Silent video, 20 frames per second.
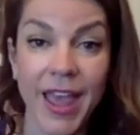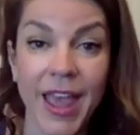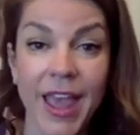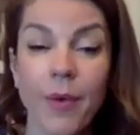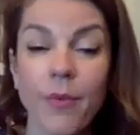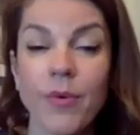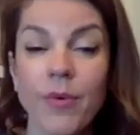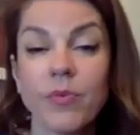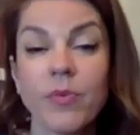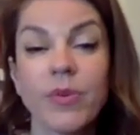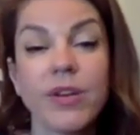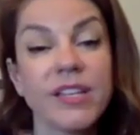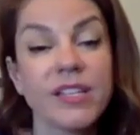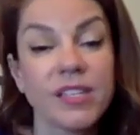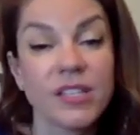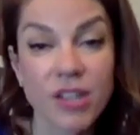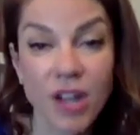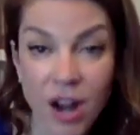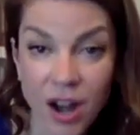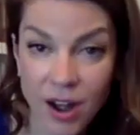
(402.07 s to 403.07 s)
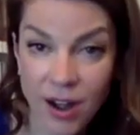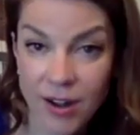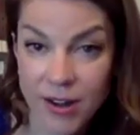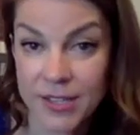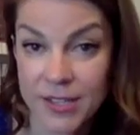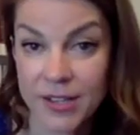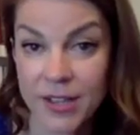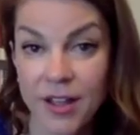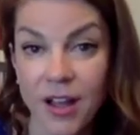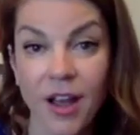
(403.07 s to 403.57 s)
And when we start
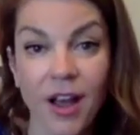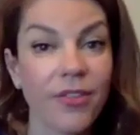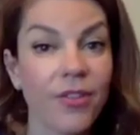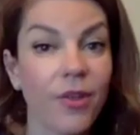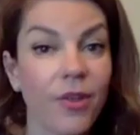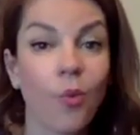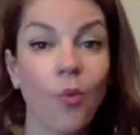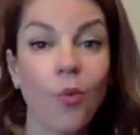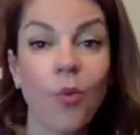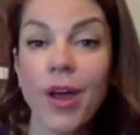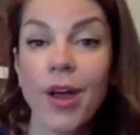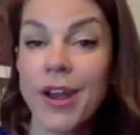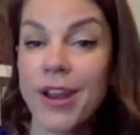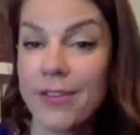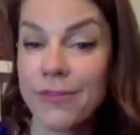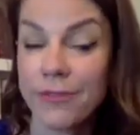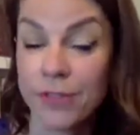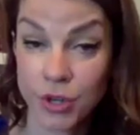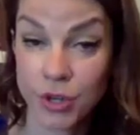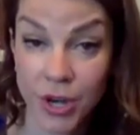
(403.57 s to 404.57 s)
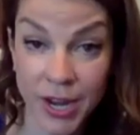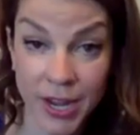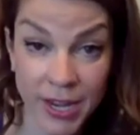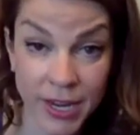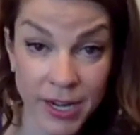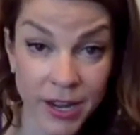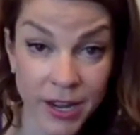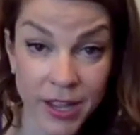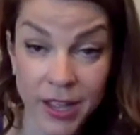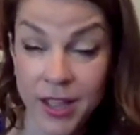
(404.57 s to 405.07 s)
on the what if
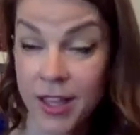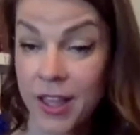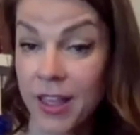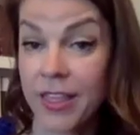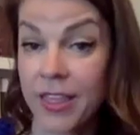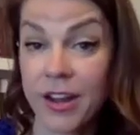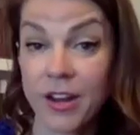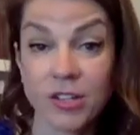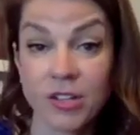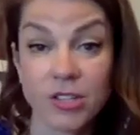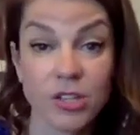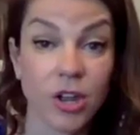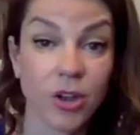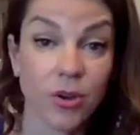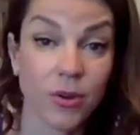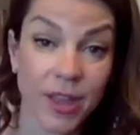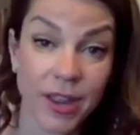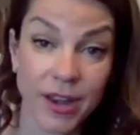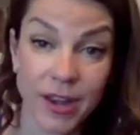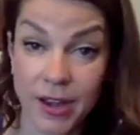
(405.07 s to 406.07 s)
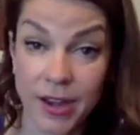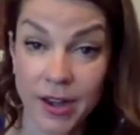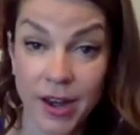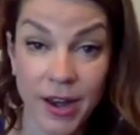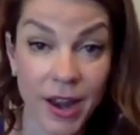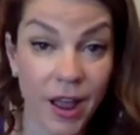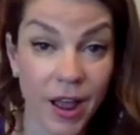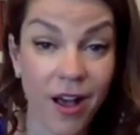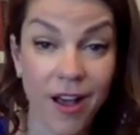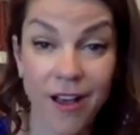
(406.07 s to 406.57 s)
train, there's no getting
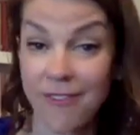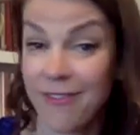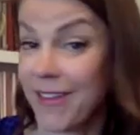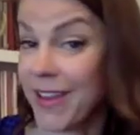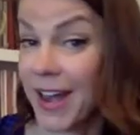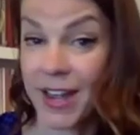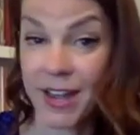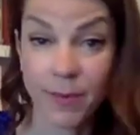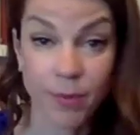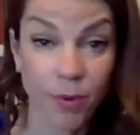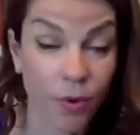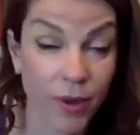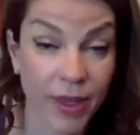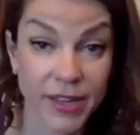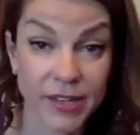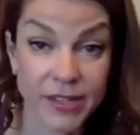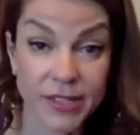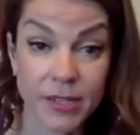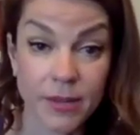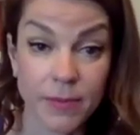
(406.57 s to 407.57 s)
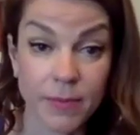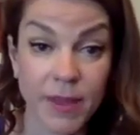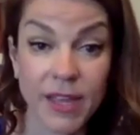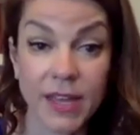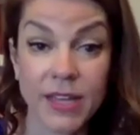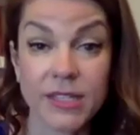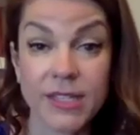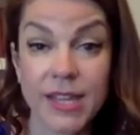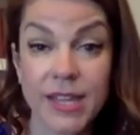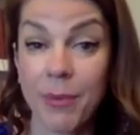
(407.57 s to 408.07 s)
off at any point,
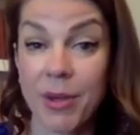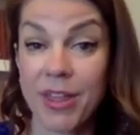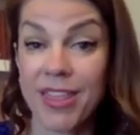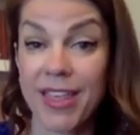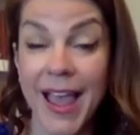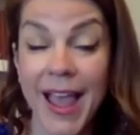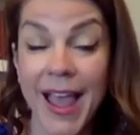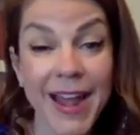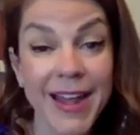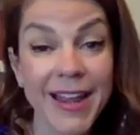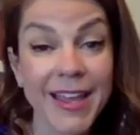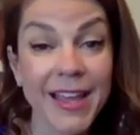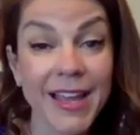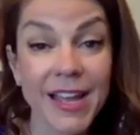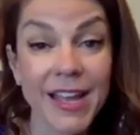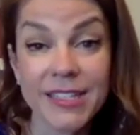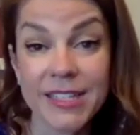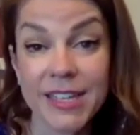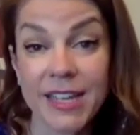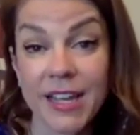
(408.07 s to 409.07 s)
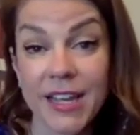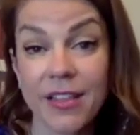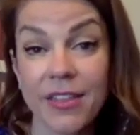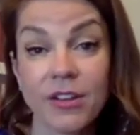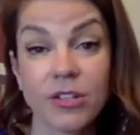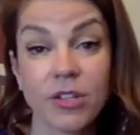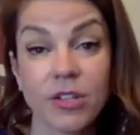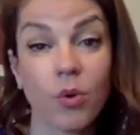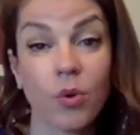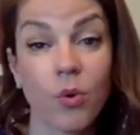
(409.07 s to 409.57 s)
because with any idea,
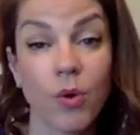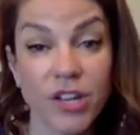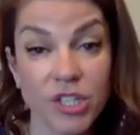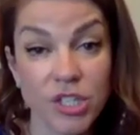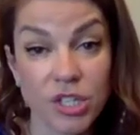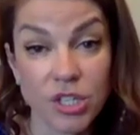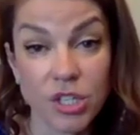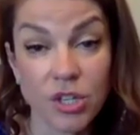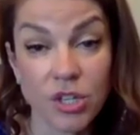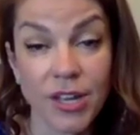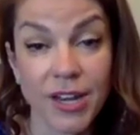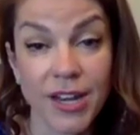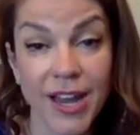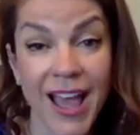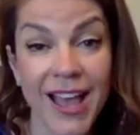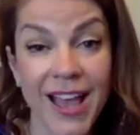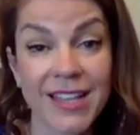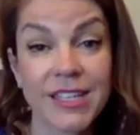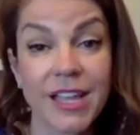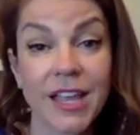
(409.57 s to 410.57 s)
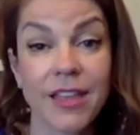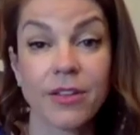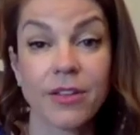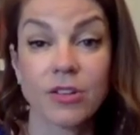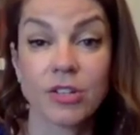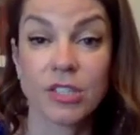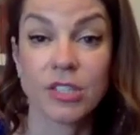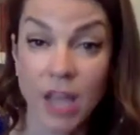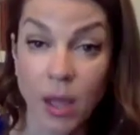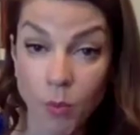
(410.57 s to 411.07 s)
there's a question you can ask, and
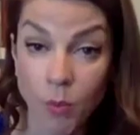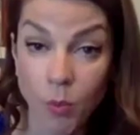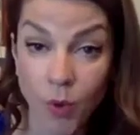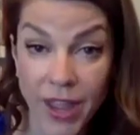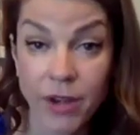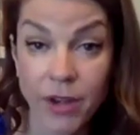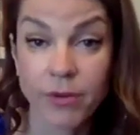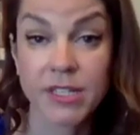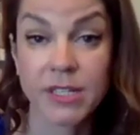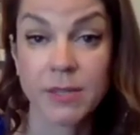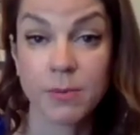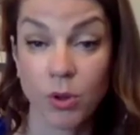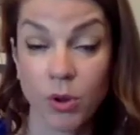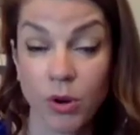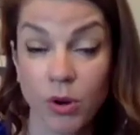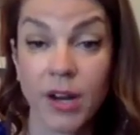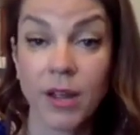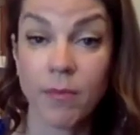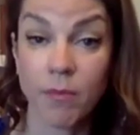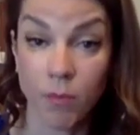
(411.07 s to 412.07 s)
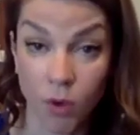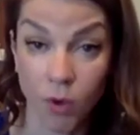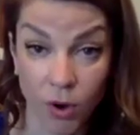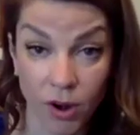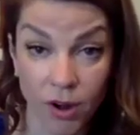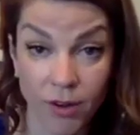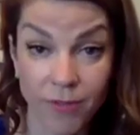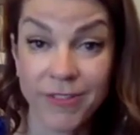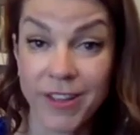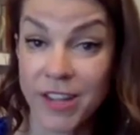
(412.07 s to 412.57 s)
there's some way to explore it
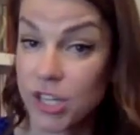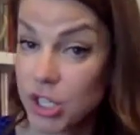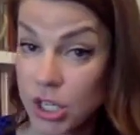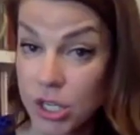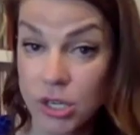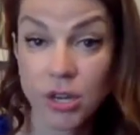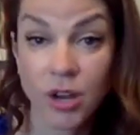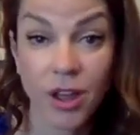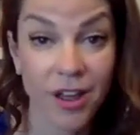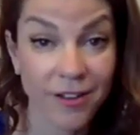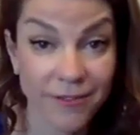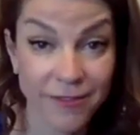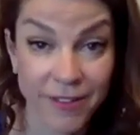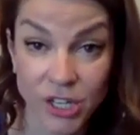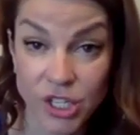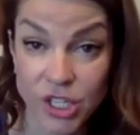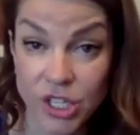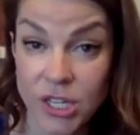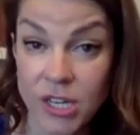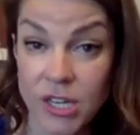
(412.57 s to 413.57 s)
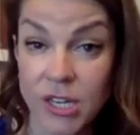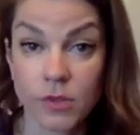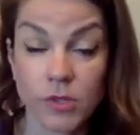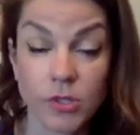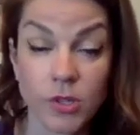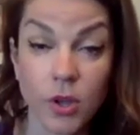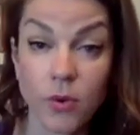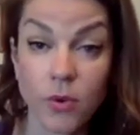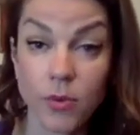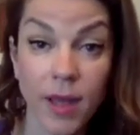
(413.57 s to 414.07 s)
more, fiction, nonfiction.
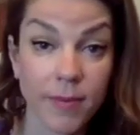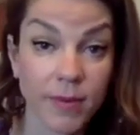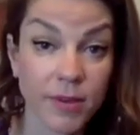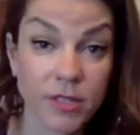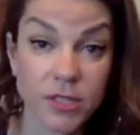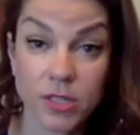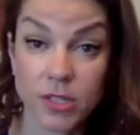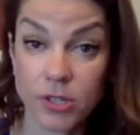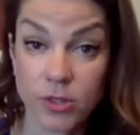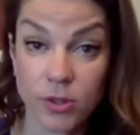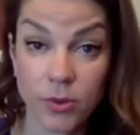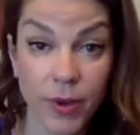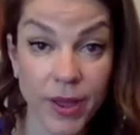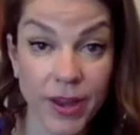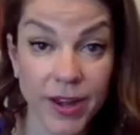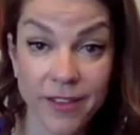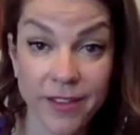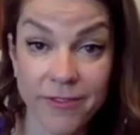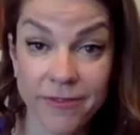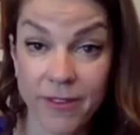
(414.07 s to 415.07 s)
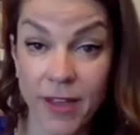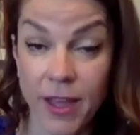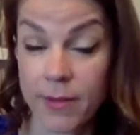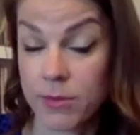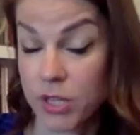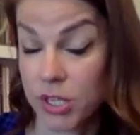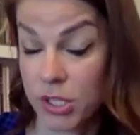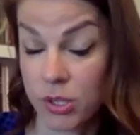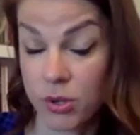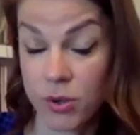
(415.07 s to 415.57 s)
So Robin, to do the what if, I'm
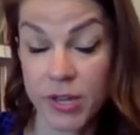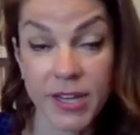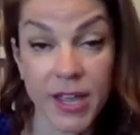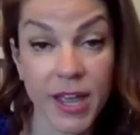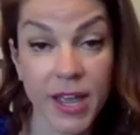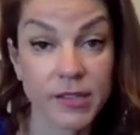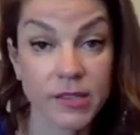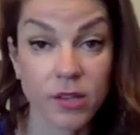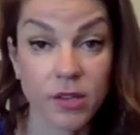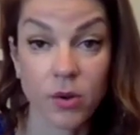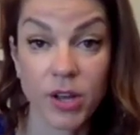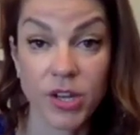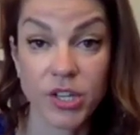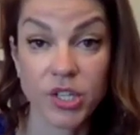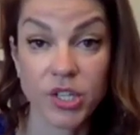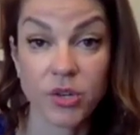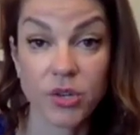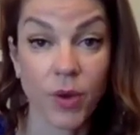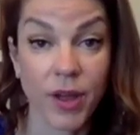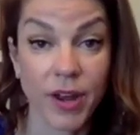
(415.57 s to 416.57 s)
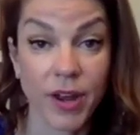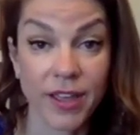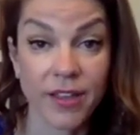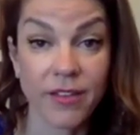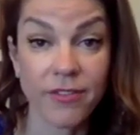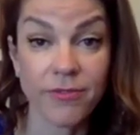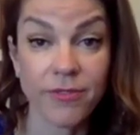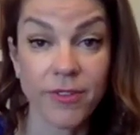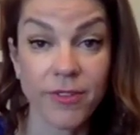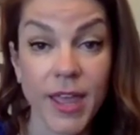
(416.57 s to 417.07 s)
just going to ask a question, what if,
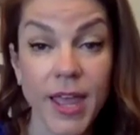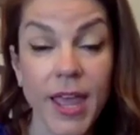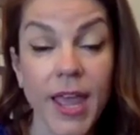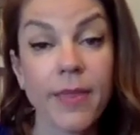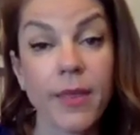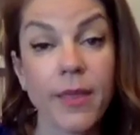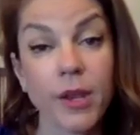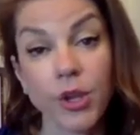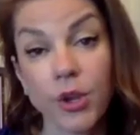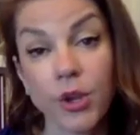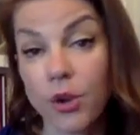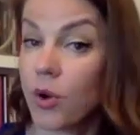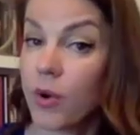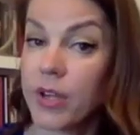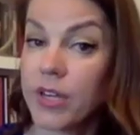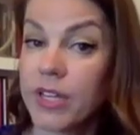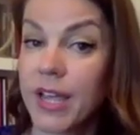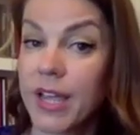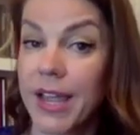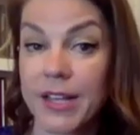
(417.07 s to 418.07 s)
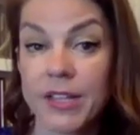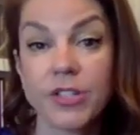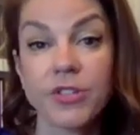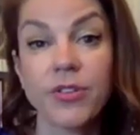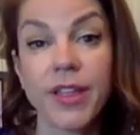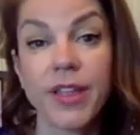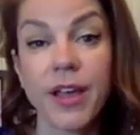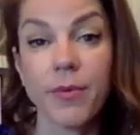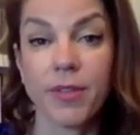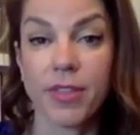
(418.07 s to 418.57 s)
and then you're going to answer
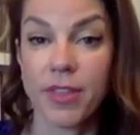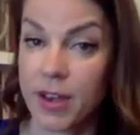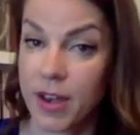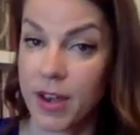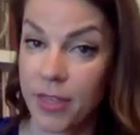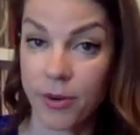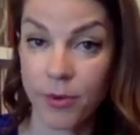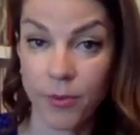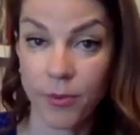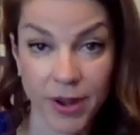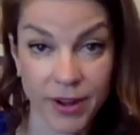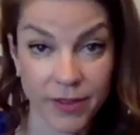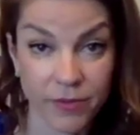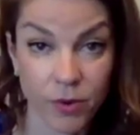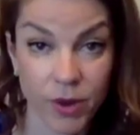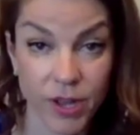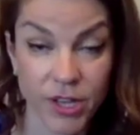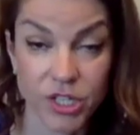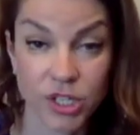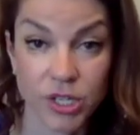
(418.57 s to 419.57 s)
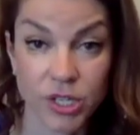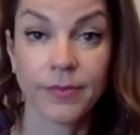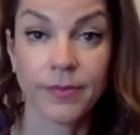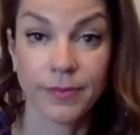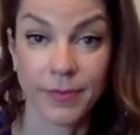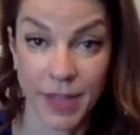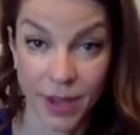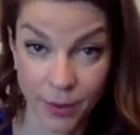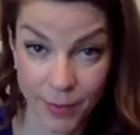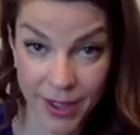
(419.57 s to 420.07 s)
that with another what if question.
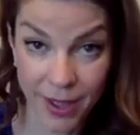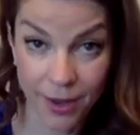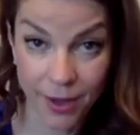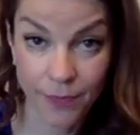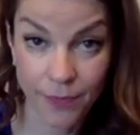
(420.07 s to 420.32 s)
Here we go.